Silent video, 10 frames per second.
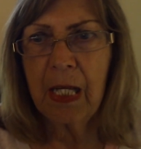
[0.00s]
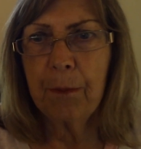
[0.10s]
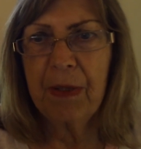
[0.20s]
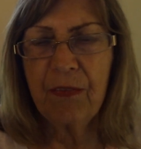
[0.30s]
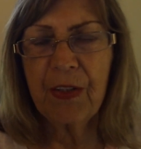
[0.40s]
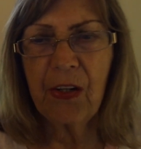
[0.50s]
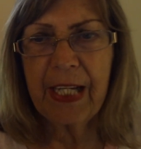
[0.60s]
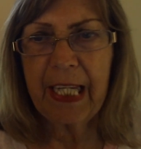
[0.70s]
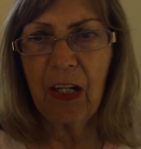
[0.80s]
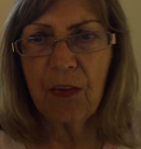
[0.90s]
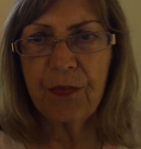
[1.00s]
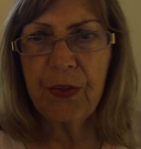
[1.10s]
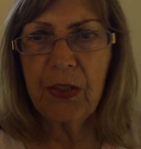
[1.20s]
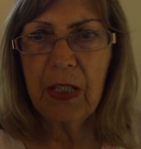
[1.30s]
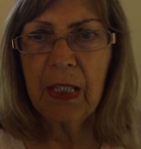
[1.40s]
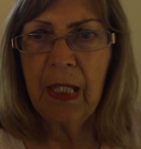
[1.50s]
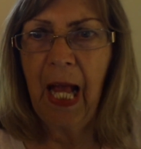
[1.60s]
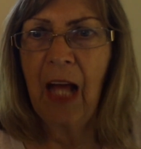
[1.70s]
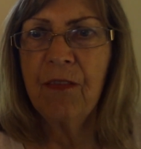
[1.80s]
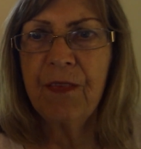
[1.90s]
Be very careful
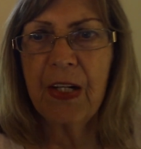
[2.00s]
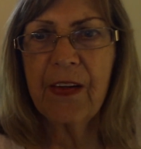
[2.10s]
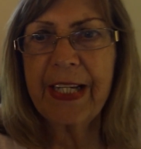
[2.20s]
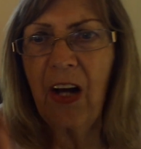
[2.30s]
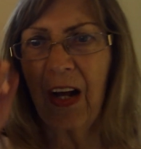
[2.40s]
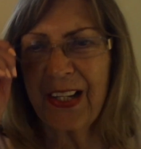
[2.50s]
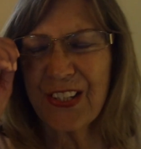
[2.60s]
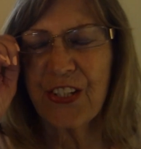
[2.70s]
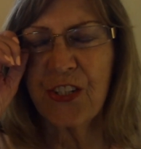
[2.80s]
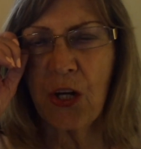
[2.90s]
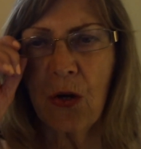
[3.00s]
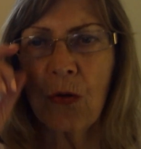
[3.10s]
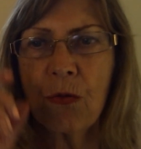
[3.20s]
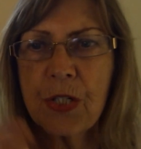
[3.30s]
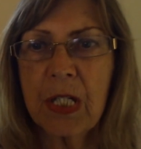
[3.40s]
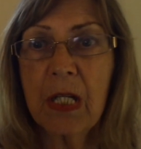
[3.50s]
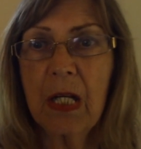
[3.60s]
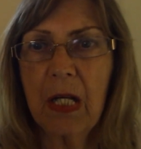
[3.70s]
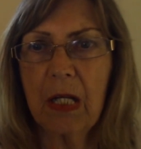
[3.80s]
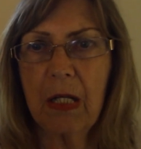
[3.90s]
and very honest. Don't
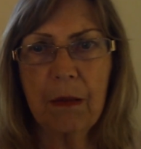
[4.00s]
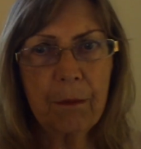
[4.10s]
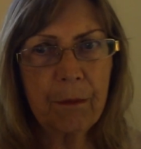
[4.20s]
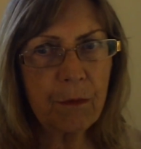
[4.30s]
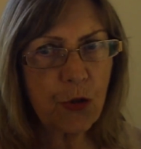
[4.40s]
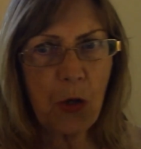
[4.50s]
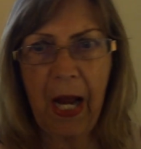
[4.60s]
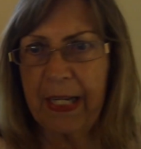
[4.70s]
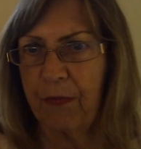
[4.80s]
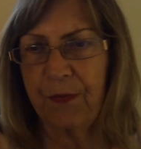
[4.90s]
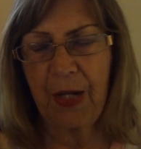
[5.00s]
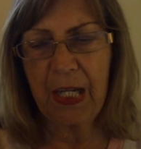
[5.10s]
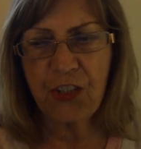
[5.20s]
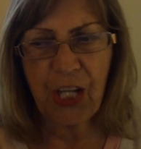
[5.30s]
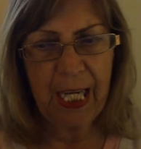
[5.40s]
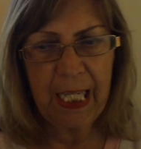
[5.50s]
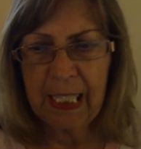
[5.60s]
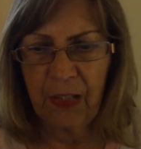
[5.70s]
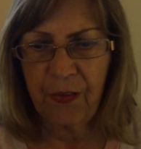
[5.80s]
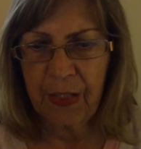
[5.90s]
try to fudge
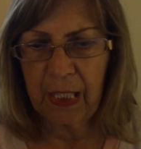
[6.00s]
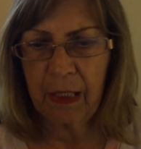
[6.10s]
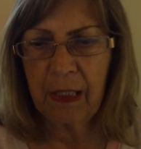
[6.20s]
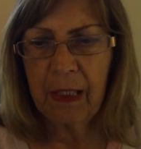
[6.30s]
anything.